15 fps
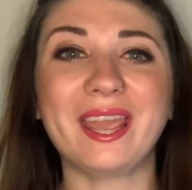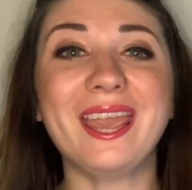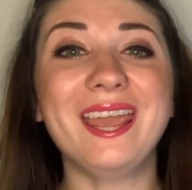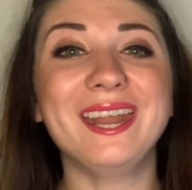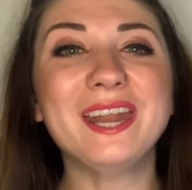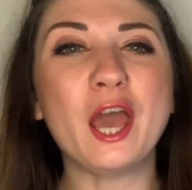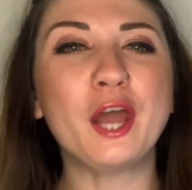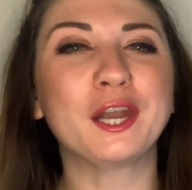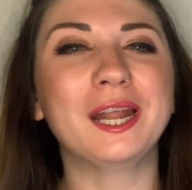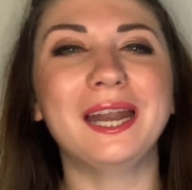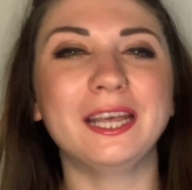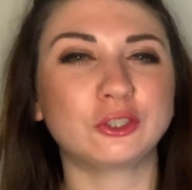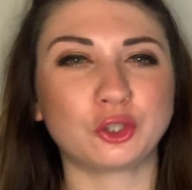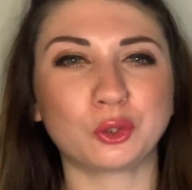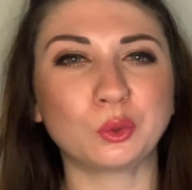In an
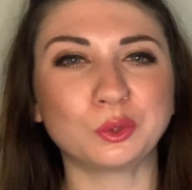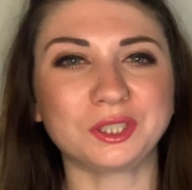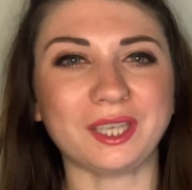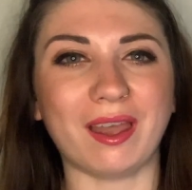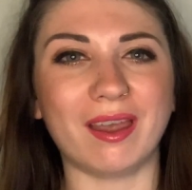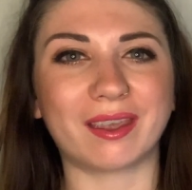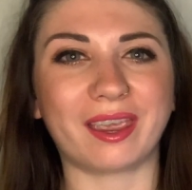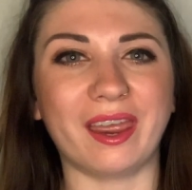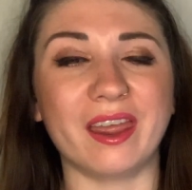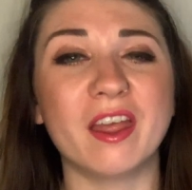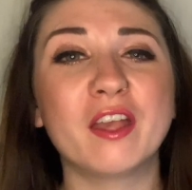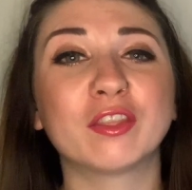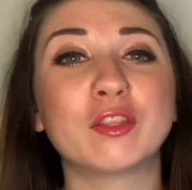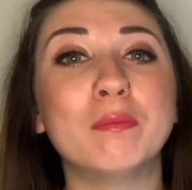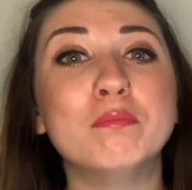electrical circuit,
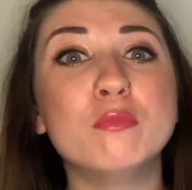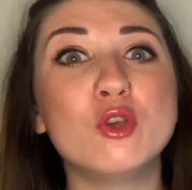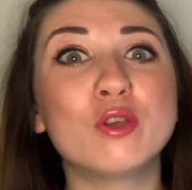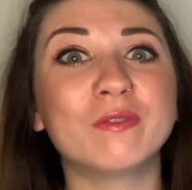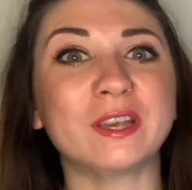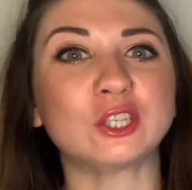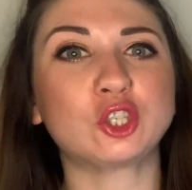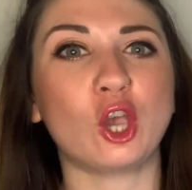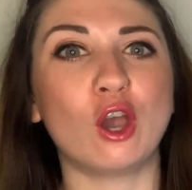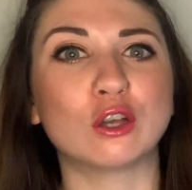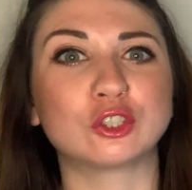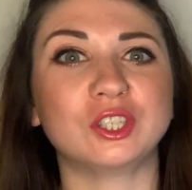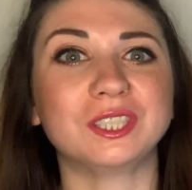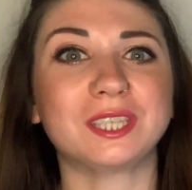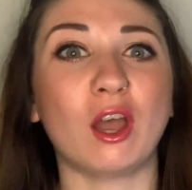the moving
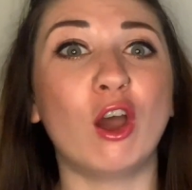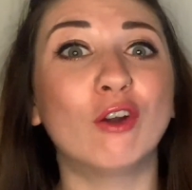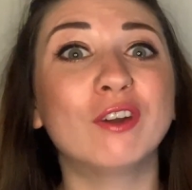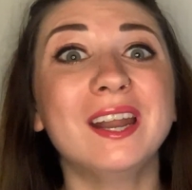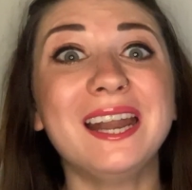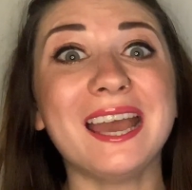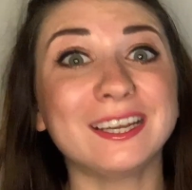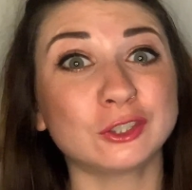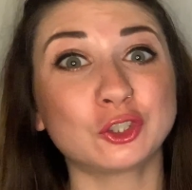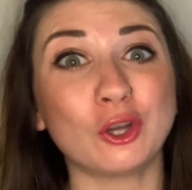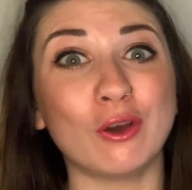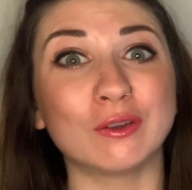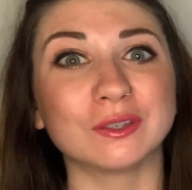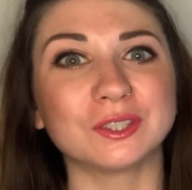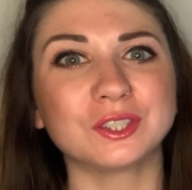charges are
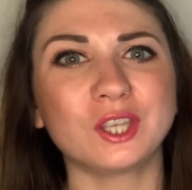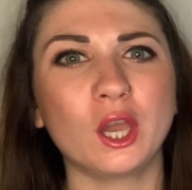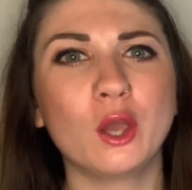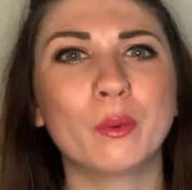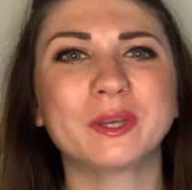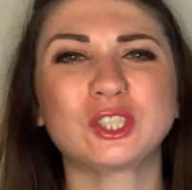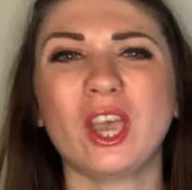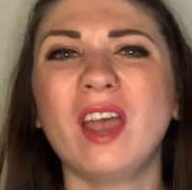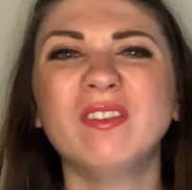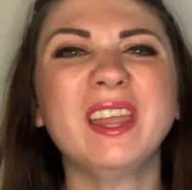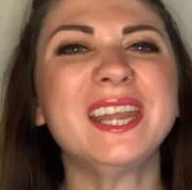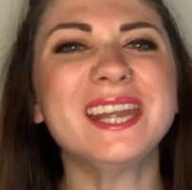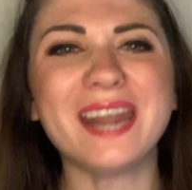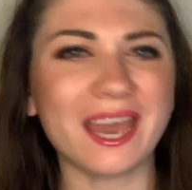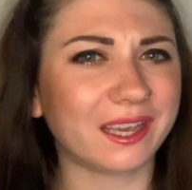electrons, which have
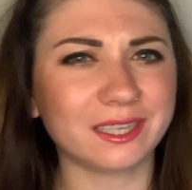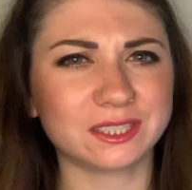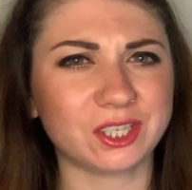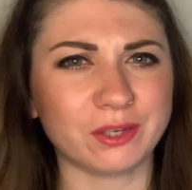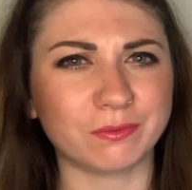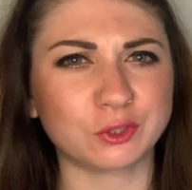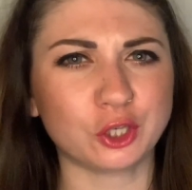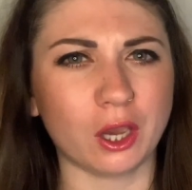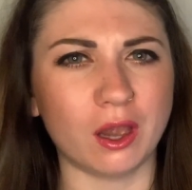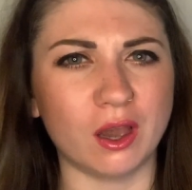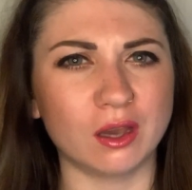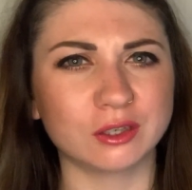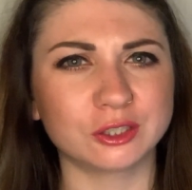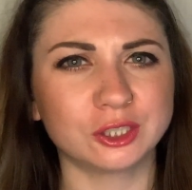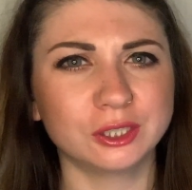a negative
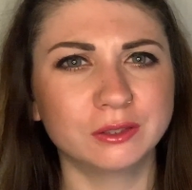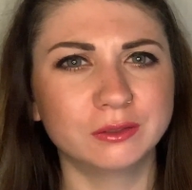charge.